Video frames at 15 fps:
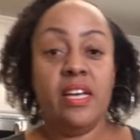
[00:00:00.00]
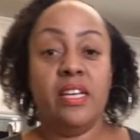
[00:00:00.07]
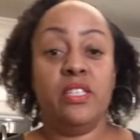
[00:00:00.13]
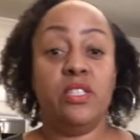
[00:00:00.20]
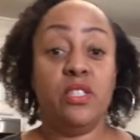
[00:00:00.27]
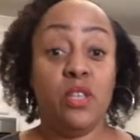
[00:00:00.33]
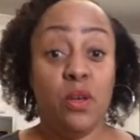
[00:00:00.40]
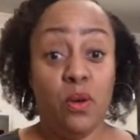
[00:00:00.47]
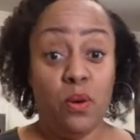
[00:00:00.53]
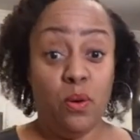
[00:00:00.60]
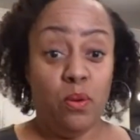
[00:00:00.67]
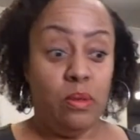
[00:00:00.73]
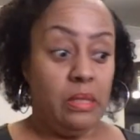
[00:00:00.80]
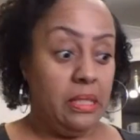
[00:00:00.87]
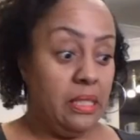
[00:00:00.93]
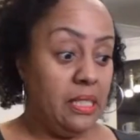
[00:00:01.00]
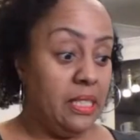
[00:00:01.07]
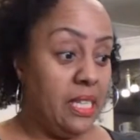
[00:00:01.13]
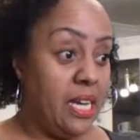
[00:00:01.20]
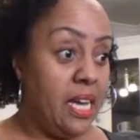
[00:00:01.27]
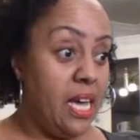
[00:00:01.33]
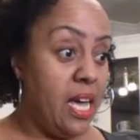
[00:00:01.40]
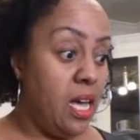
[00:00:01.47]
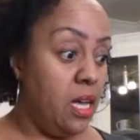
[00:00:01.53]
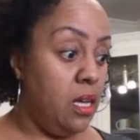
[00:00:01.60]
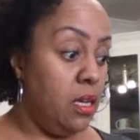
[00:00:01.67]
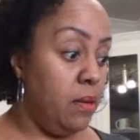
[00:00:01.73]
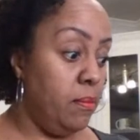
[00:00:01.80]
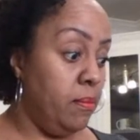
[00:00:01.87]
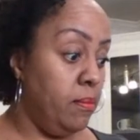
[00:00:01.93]
So,
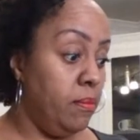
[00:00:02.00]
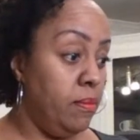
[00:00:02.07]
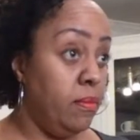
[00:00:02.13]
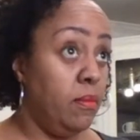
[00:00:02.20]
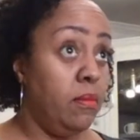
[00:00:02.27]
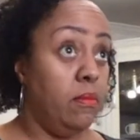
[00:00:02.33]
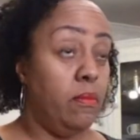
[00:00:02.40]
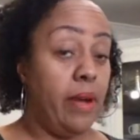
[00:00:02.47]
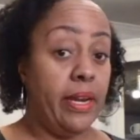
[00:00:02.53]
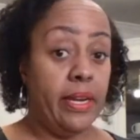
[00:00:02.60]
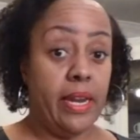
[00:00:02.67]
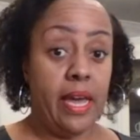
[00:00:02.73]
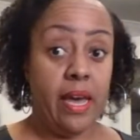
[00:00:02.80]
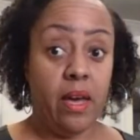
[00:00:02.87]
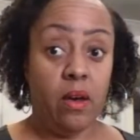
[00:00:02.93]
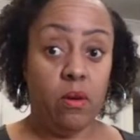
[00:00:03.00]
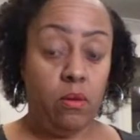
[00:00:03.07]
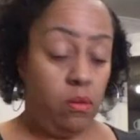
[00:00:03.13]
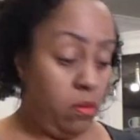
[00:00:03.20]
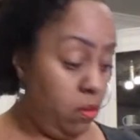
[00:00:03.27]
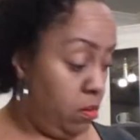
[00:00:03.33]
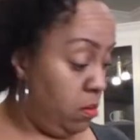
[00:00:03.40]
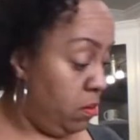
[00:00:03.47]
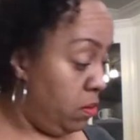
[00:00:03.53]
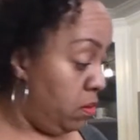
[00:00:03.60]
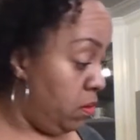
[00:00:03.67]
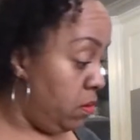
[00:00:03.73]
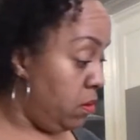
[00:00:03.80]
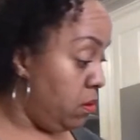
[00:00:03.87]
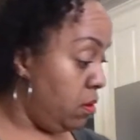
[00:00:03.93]
right now,
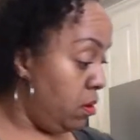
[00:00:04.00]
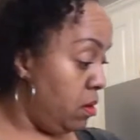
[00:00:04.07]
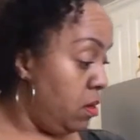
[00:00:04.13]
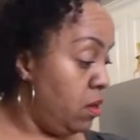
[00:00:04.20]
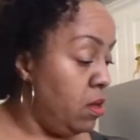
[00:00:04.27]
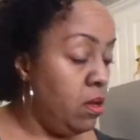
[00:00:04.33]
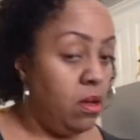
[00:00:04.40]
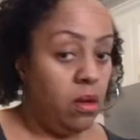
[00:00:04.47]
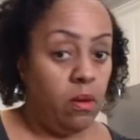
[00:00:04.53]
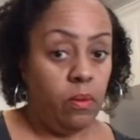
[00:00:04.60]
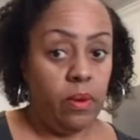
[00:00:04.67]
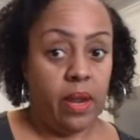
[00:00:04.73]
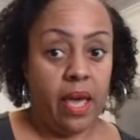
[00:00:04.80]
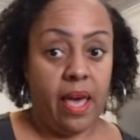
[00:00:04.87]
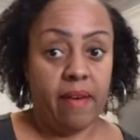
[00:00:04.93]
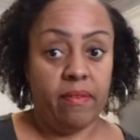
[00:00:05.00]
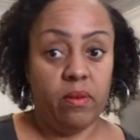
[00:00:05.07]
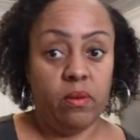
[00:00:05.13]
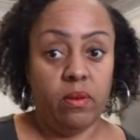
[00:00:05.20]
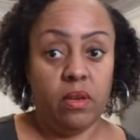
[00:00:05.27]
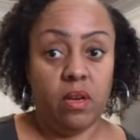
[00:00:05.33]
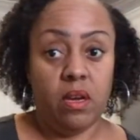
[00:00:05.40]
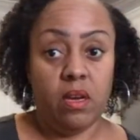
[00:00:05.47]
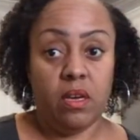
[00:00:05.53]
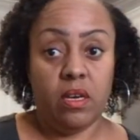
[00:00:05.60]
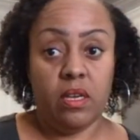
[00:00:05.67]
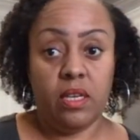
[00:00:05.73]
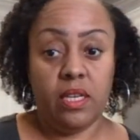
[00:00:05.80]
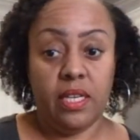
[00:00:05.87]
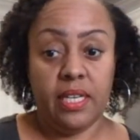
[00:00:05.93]
what I have going
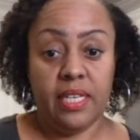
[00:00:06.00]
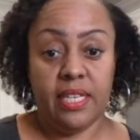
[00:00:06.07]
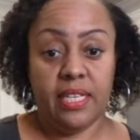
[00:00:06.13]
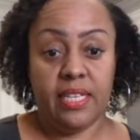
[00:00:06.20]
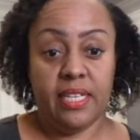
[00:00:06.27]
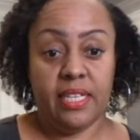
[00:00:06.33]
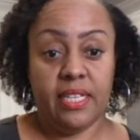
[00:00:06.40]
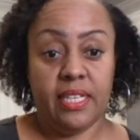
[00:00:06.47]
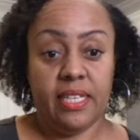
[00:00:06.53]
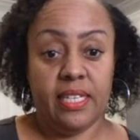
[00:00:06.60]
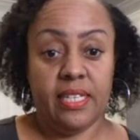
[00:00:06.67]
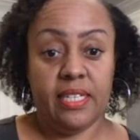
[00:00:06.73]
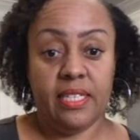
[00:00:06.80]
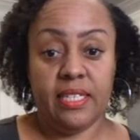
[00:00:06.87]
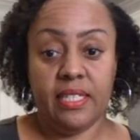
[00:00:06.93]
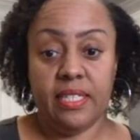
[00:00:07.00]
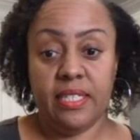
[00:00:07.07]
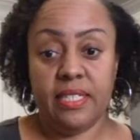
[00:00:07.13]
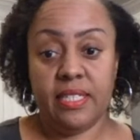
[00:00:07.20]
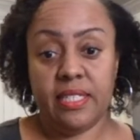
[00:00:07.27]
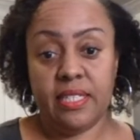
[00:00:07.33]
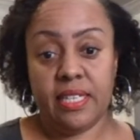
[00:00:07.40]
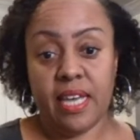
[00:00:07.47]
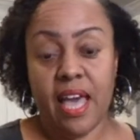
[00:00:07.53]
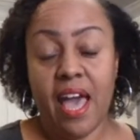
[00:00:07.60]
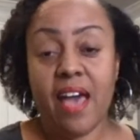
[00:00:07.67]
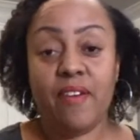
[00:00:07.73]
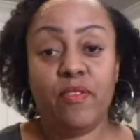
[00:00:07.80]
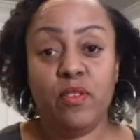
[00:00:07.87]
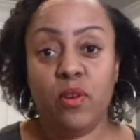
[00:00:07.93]
on is
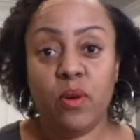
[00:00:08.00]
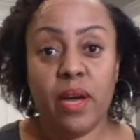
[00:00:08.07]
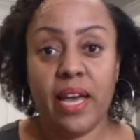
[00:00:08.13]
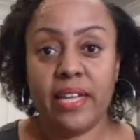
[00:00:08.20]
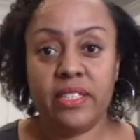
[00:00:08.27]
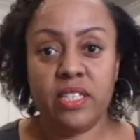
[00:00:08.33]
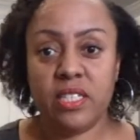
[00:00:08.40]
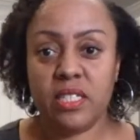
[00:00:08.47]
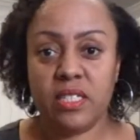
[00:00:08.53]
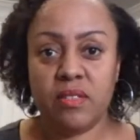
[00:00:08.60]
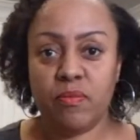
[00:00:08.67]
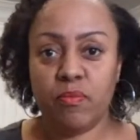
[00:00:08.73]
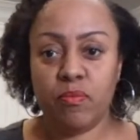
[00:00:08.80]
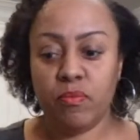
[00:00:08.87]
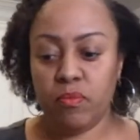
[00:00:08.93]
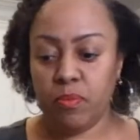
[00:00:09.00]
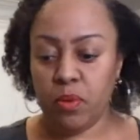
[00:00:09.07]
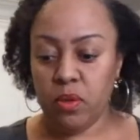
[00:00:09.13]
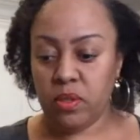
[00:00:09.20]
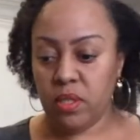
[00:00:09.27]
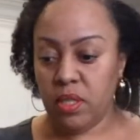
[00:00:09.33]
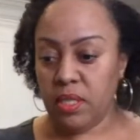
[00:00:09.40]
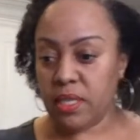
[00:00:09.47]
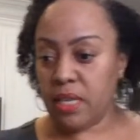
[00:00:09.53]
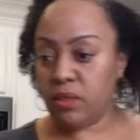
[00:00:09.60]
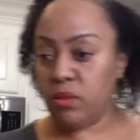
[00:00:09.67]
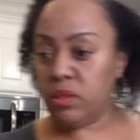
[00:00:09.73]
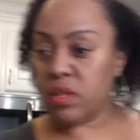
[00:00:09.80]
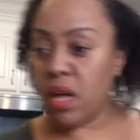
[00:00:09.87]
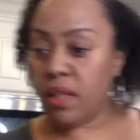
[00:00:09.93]
I just posted this as you
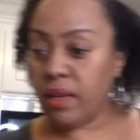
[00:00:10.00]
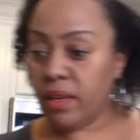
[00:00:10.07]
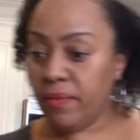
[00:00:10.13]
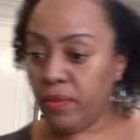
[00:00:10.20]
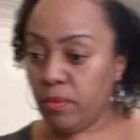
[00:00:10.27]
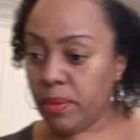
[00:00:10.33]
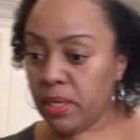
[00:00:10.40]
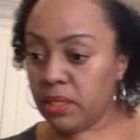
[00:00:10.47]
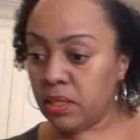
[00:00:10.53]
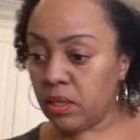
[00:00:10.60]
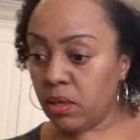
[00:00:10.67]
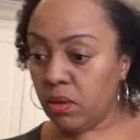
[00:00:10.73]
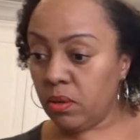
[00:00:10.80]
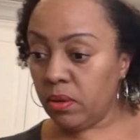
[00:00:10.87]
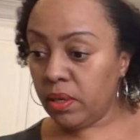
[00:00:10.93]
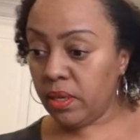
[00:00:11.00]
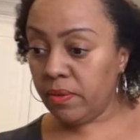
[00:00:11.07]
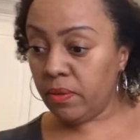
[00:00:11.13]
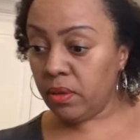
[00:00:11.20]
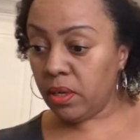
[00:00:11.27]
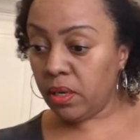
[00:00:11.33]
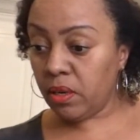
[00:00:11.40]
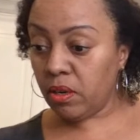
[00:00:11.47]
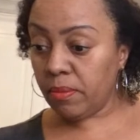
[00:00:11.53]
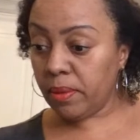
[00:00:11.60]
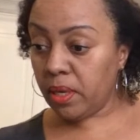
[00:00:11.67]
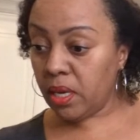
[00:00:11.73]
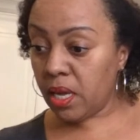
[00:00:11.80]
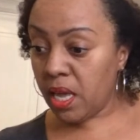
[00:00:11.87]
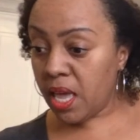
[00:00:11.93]
saw like a few minutes ago, if you can hear
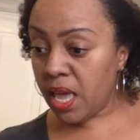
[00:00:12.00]
me.